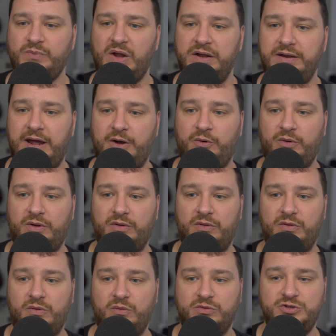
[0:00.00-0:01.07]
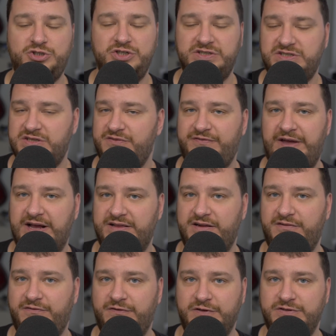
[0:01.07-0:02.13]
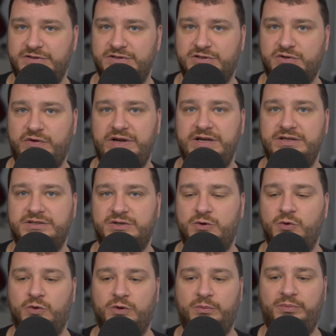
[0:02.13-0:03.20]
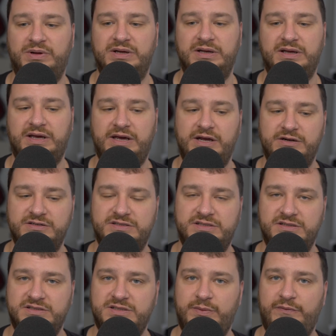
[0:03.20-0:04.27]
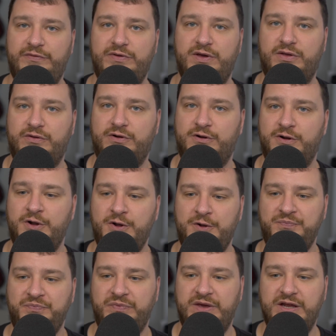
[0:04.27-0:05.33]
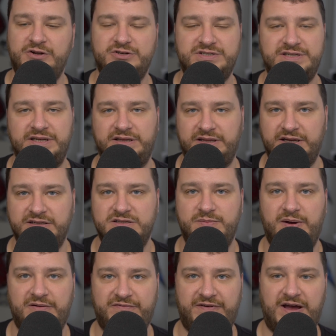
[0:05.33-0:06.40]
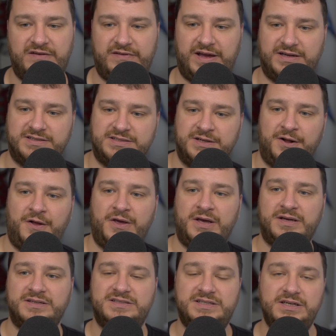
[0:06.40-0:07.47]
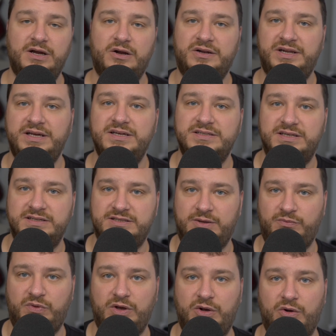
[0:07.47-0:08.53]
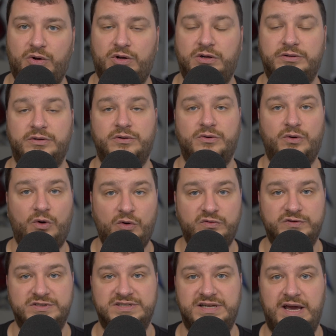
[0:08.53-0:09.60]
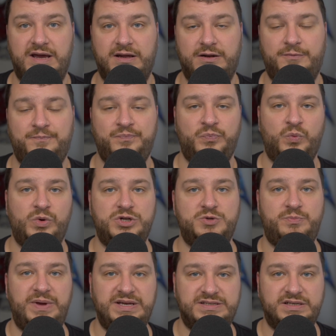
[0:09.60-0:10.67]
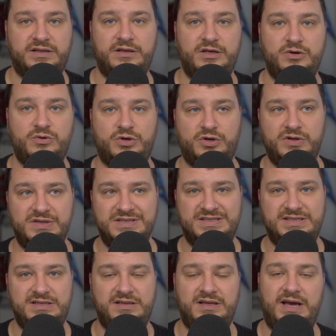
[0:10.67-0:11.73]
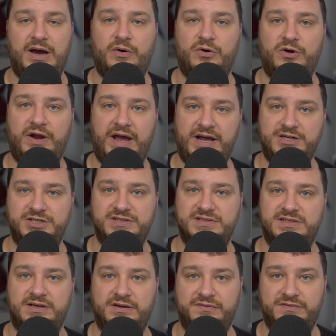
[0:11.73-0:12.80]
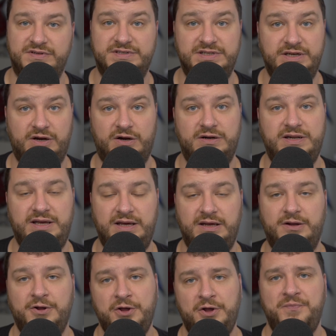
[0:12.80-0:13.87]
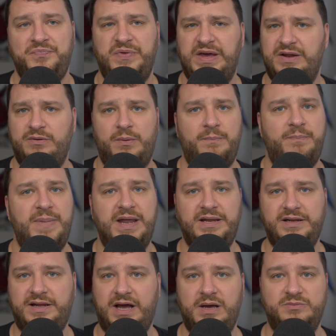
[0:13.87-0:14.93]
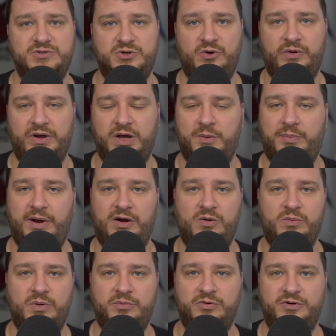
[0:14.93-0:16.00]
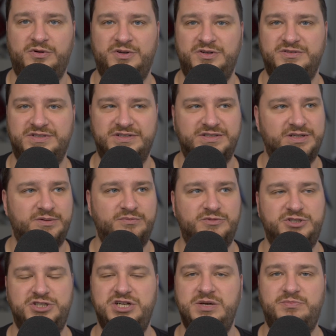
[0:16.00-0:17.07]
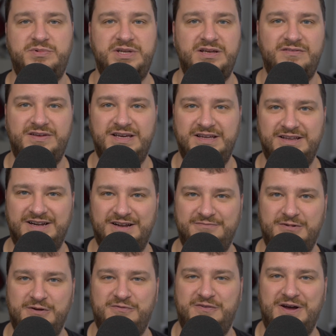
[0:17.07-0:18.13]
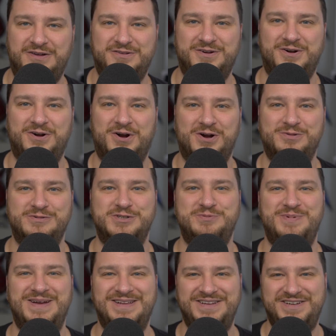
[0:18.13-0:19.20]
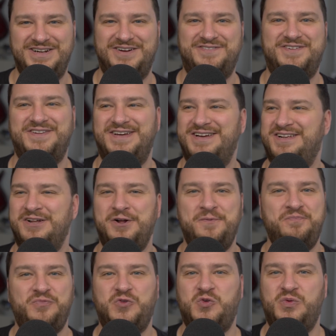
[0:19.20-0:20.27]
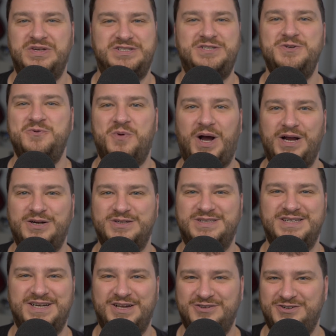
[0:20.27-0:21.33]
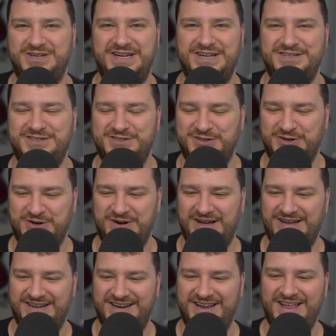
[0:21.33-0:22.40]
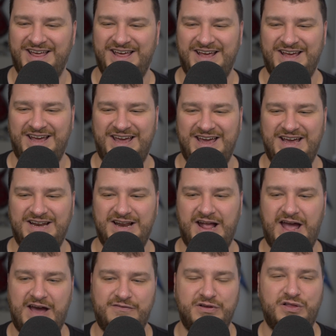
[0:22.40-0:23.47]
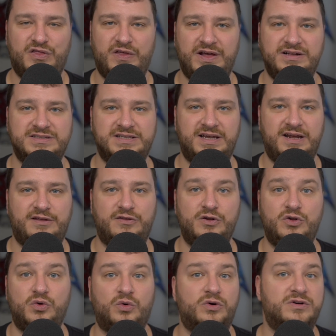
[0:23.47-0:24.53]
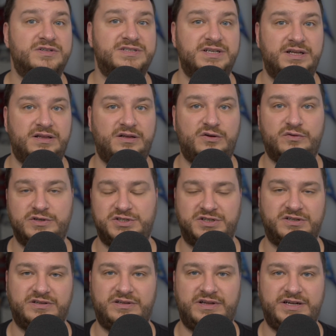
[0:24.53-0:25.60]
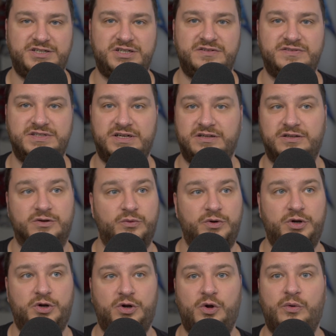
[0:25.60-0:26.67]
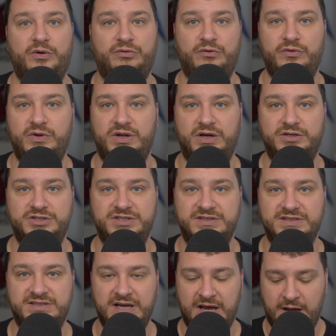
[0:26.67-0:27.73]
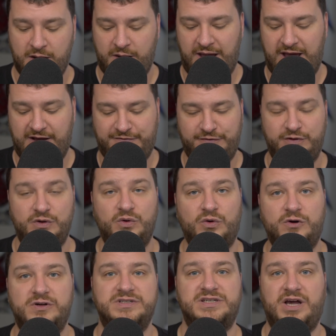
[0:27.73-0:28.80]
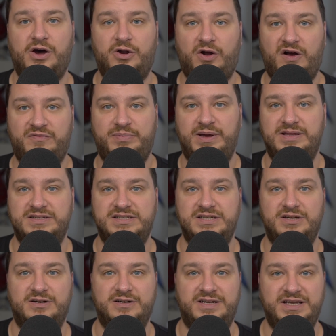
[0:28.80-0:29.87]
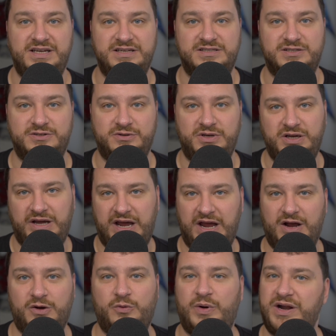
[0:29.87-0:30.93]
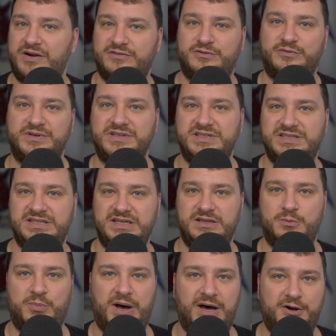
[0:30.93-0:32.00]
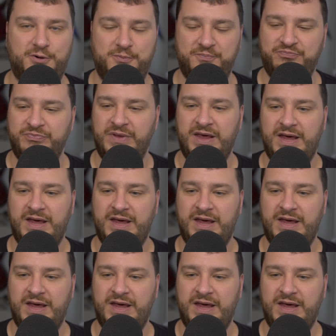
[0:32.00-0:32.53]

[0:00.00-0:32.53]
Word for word: Now, just the fact that it fills the screen is cool, but here's some of the other interesting things about 5X. CRTs had something called overscan, which basically you couldn't see the outer edges of the CRT. And many times growing up, I remember using some cheap TV that I found in a garbage bin that you'd have to like twist two wires together to get it to turn on, and having things like the doors in the original Legend of Zelda. When you're going through the dungeons, half of the door is cut off by the CRT, so you can't quite ever really see the bottom.